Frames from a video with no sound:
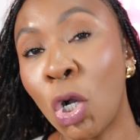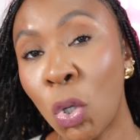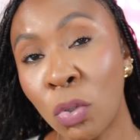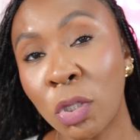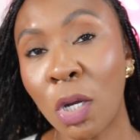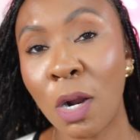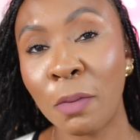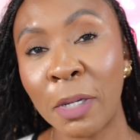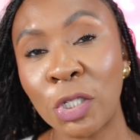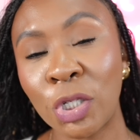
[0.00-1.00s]
gold
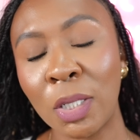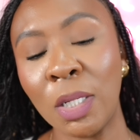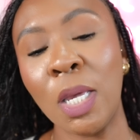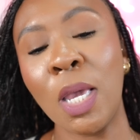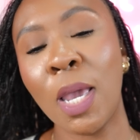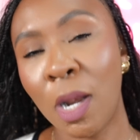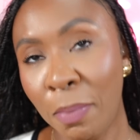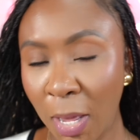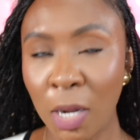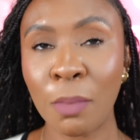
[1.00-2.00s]
card budget, and a
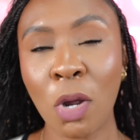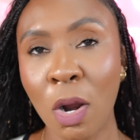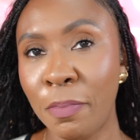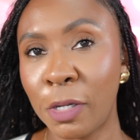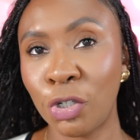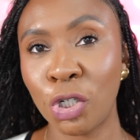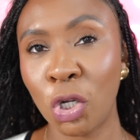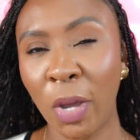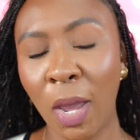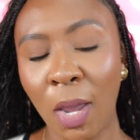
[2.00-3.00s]
platinum card budget,
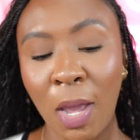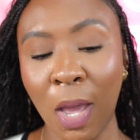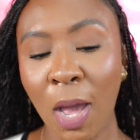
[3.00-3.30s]
okay?